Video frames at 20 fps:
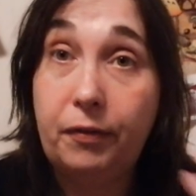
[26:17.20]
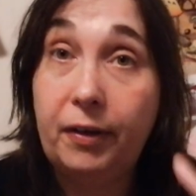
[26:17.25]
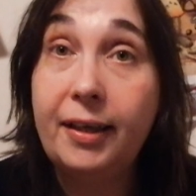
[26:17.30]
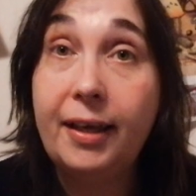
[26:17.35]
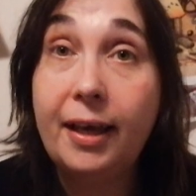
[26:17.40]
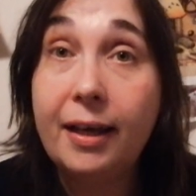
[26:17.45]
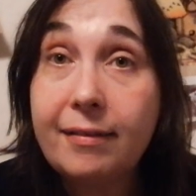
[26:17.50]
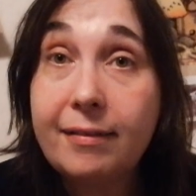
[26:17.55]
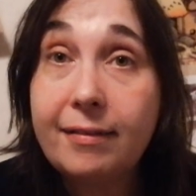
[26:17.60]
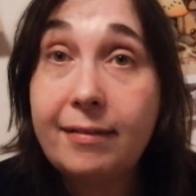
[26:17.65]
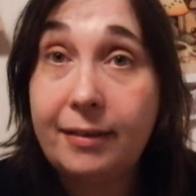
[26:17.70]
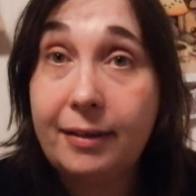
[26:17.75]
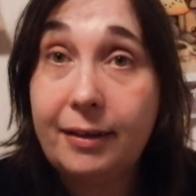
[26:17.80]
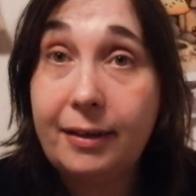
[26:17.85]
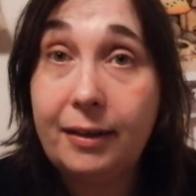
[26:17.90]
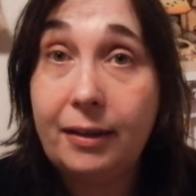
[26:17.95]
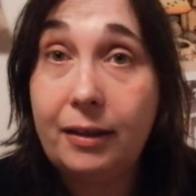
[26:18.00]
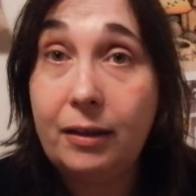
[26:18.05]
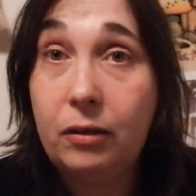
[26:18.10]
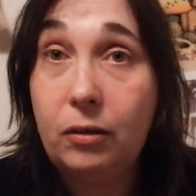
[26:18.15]
can't
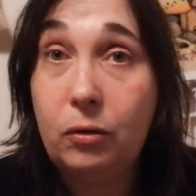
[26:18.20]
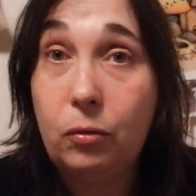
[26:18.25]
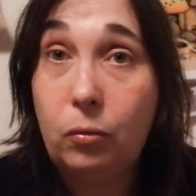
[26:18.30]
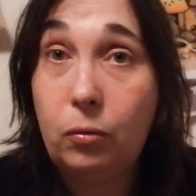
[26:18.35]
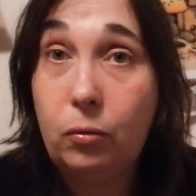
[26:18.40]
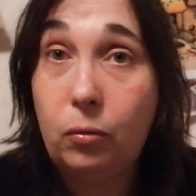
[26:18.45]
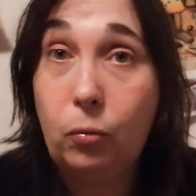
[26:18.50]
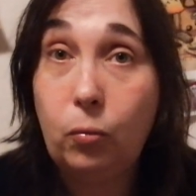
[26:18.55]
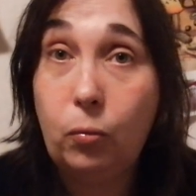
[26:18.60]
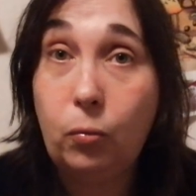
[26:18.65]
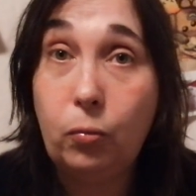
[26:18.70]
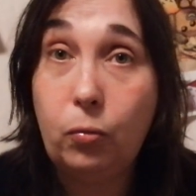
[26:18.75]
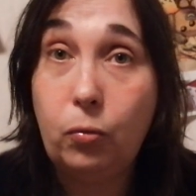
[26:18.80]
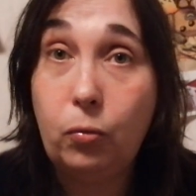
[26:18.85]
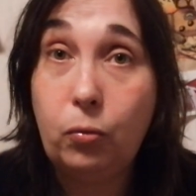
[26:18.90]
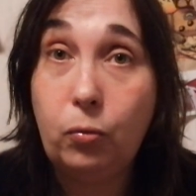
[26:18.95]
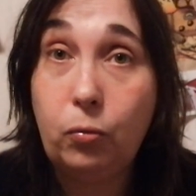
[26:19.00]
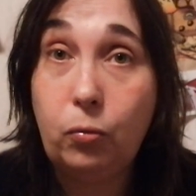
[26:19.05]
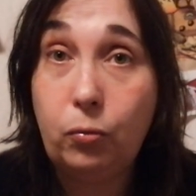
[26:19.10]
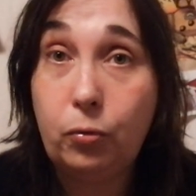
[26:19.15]
see
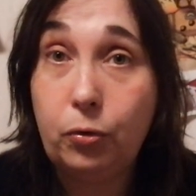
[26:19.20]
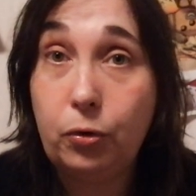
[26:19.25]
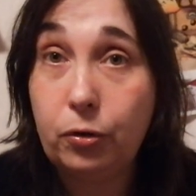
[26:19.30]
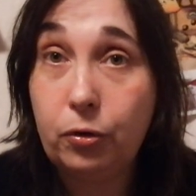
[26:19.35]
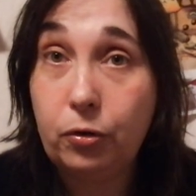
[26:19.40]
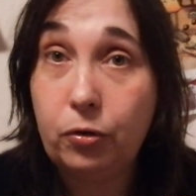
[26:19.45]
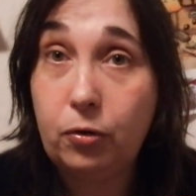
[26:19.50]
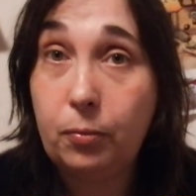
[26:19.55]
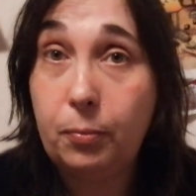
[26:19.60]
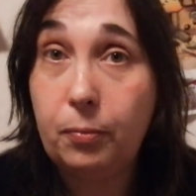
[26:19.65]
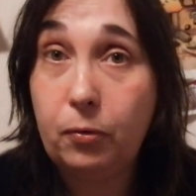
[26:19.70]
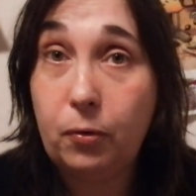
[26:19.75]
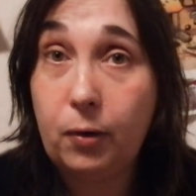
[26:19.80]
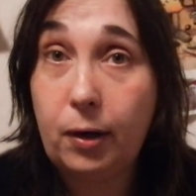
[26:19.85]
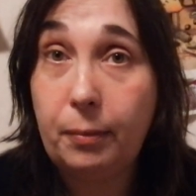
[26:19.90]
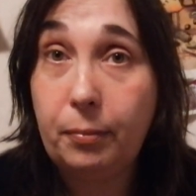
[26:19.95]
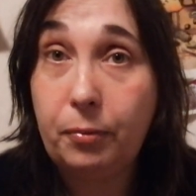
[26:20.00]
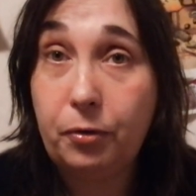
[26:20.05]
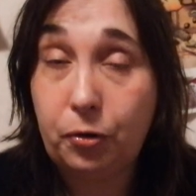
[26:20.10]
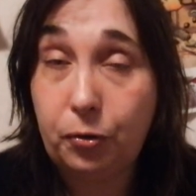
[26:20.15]
who you're
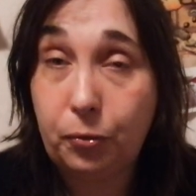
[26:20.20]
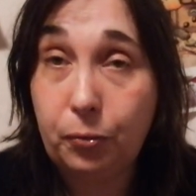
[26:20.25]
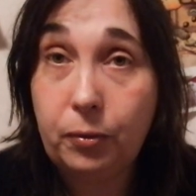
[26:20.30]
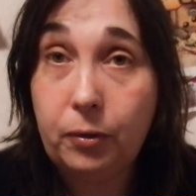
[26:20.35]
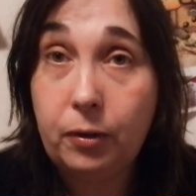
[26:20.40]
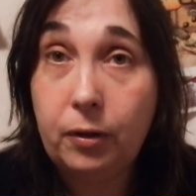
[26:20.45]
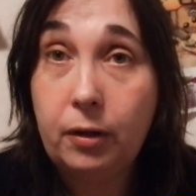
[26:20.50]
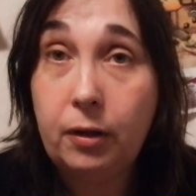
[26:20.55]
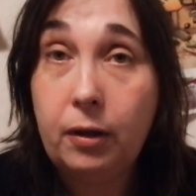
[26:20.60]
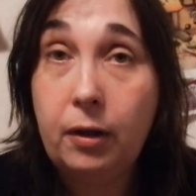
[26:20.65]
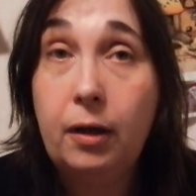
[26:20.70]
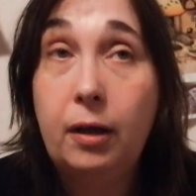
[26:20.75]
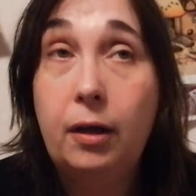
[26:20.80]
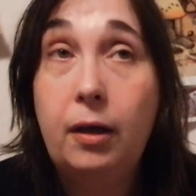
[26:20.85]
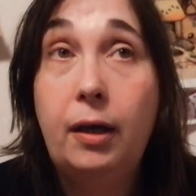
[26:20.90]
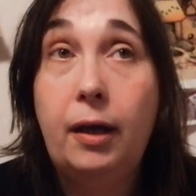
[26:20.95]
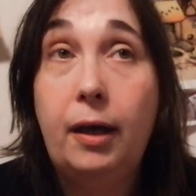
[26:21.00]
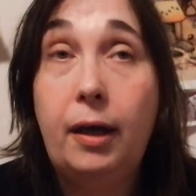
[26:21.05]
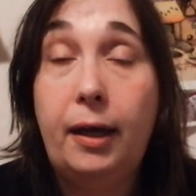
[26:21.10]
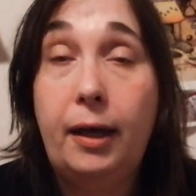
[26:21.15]
subscribed to,
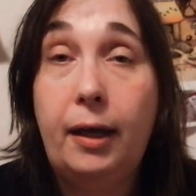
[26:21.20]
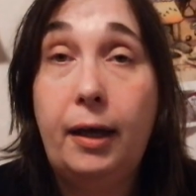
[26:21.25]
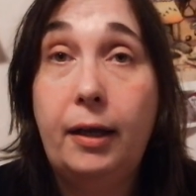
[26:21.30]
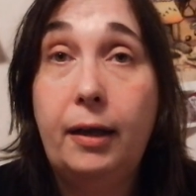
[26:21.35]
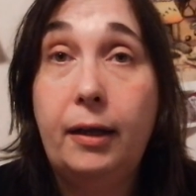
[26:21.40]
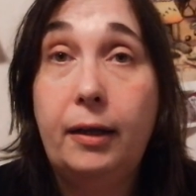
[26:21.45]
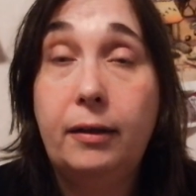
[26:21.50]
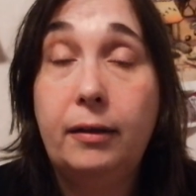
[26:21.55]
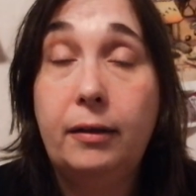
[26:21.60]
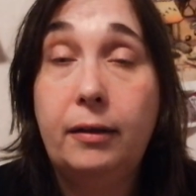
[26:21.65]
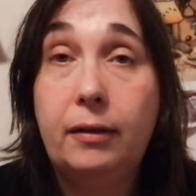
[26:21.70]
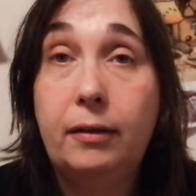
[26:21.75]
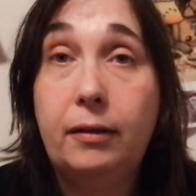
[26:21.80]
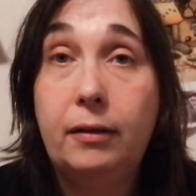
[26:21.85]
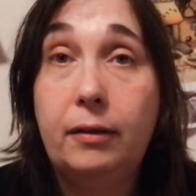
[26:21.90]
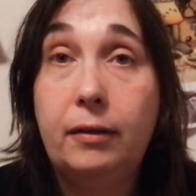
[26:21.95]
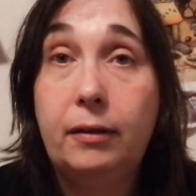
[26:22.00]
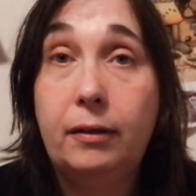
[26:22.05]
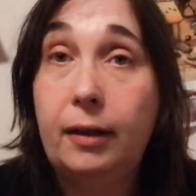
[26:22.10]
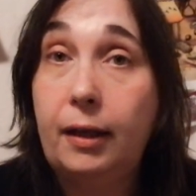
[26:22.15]
and
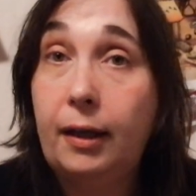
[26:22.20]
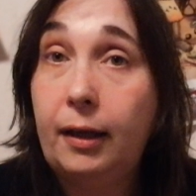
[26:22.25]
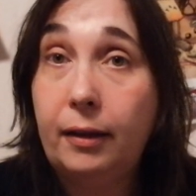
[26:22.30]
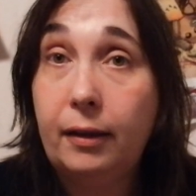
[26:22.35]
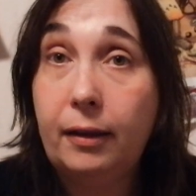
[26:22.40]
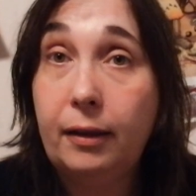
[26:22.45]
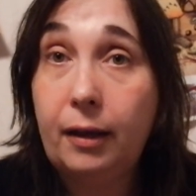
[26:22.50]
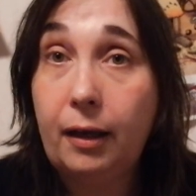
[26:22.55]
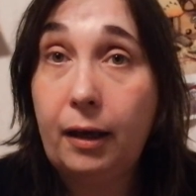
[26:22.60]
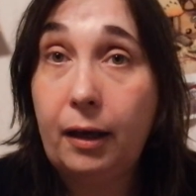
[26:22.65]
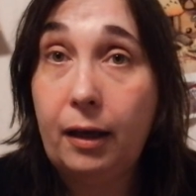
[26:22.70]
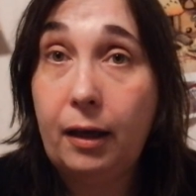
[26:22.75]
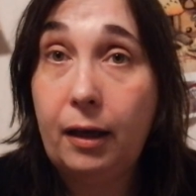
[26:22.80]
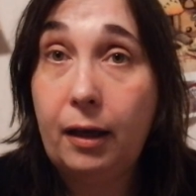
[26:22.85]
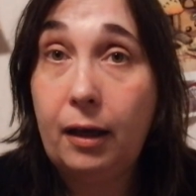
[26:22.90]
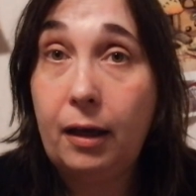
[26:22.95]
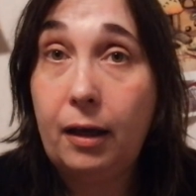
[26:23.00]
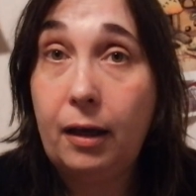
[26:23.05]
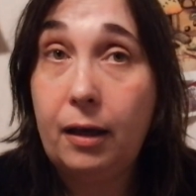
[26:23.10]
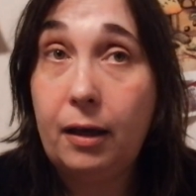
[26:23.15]
then
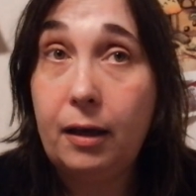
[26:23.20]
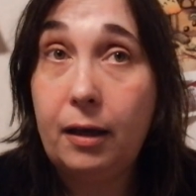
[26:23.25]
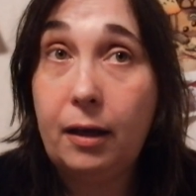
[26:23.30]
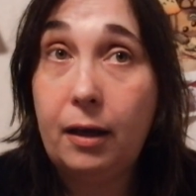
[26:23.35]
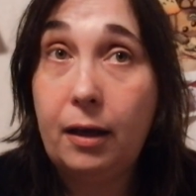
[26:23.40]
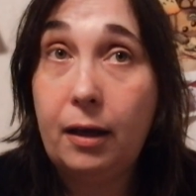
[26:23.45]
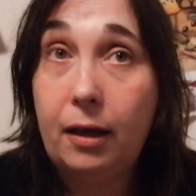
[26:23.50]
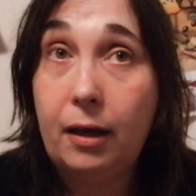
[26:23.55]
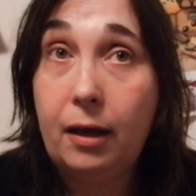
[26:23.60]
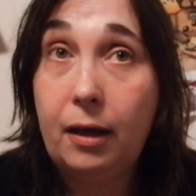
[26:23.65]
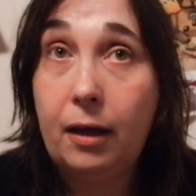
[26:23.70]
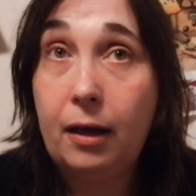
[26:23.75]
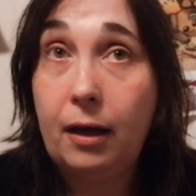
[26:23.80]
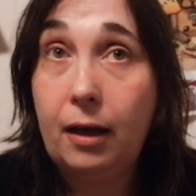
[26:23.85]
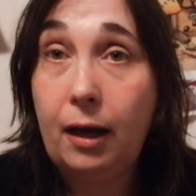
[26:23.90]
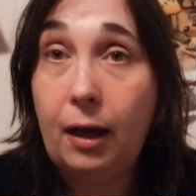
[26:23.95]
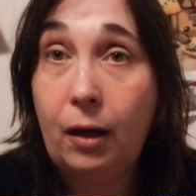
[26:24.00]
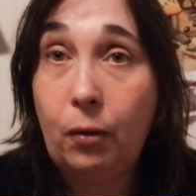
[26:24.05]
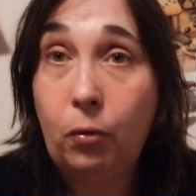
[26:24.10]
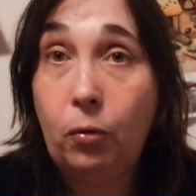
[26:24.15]

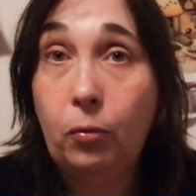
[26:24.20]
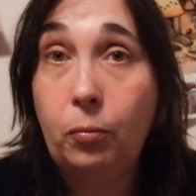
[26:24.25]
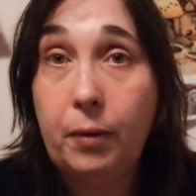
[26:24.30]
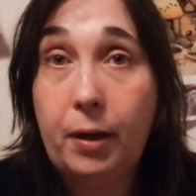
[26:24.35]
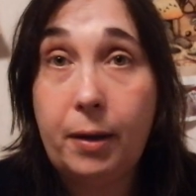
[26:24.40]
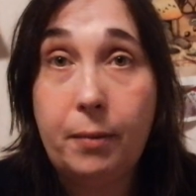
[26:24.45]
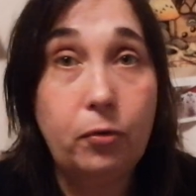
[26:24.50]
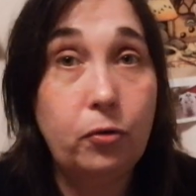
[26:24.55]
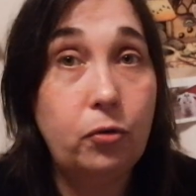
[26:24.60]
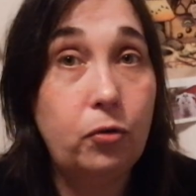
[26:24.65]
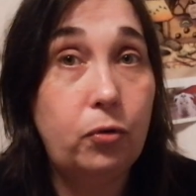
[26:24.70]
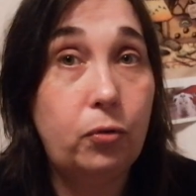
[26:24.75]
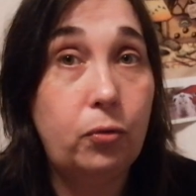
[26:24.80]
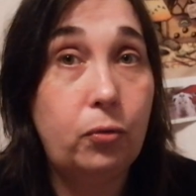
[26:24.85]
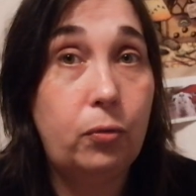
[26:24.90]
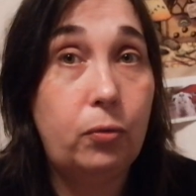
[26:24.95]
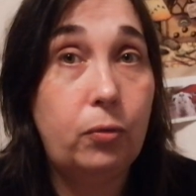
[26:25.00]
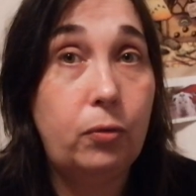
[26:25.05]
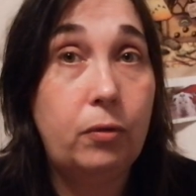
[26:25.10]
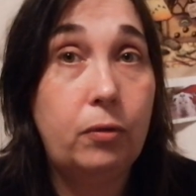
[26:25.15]
I won't be able
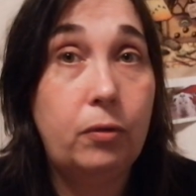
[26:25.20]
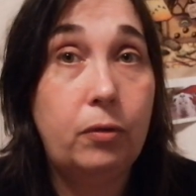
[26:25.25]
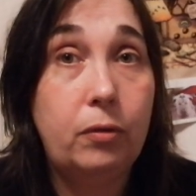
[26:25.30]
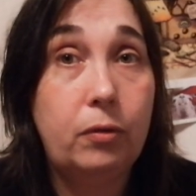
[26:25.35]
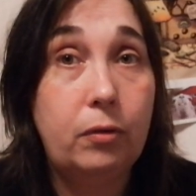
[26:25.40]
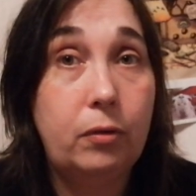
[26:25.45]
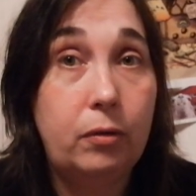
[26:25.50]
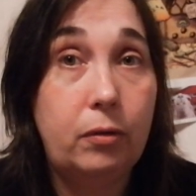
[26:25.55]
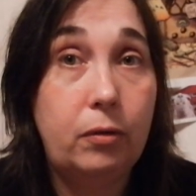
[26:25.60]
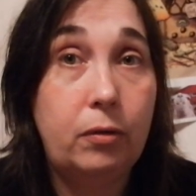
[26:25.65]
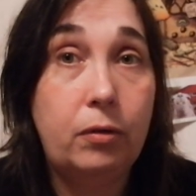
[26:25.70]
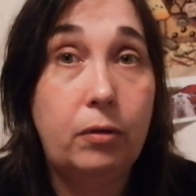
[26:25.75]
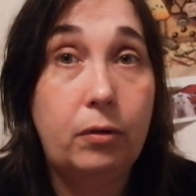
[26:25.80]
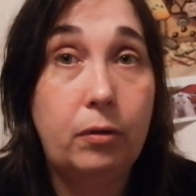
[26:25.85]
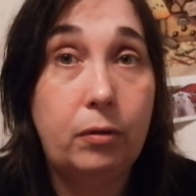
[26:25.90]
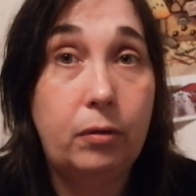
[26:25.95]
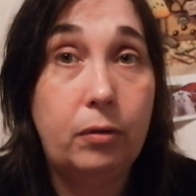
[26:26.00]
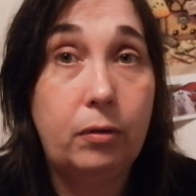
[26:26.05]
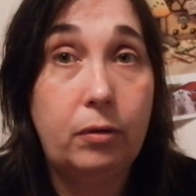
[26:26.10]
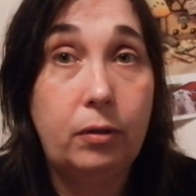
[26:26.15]
to
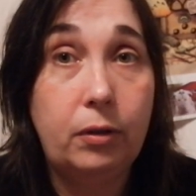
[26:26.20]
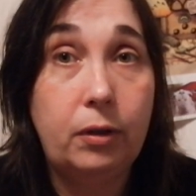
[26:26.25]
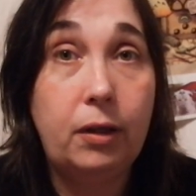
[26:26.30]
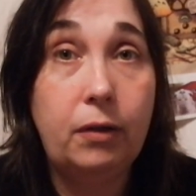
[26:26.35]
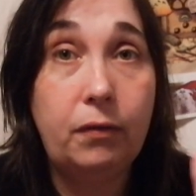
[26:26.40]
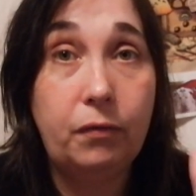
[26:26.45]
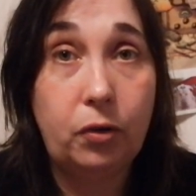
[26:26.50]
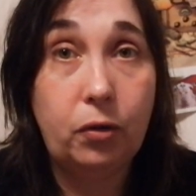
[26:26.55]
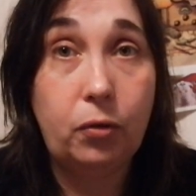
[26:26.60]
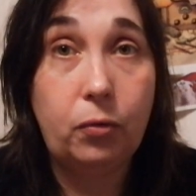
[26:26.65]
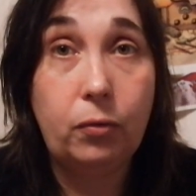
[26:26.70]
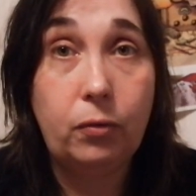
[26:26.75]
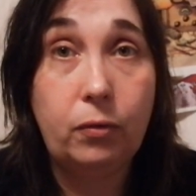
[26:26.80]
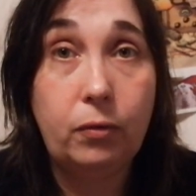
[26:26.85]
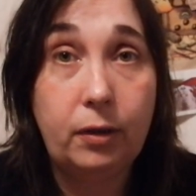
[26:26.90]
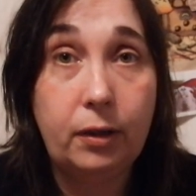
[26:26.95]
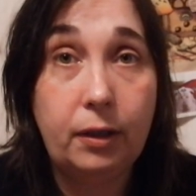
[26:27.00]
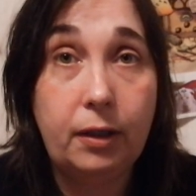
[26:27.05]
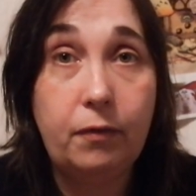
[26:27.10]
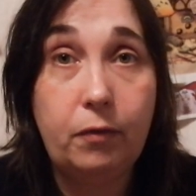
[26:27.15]
give you
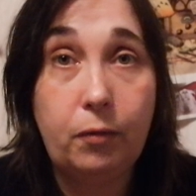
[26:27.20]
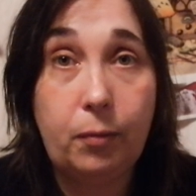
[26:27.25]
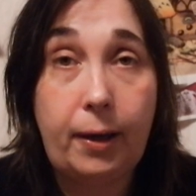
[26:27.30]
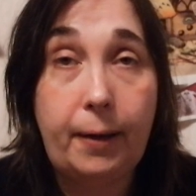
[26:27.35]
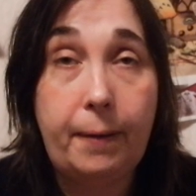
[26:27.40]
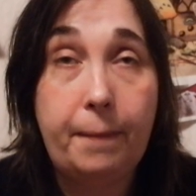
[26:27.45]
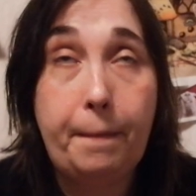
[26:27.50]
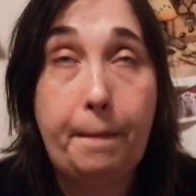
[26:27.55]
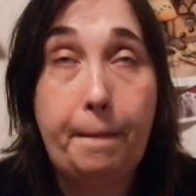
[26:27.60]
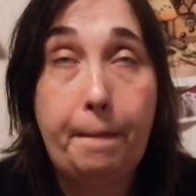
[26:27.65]
the giveaway.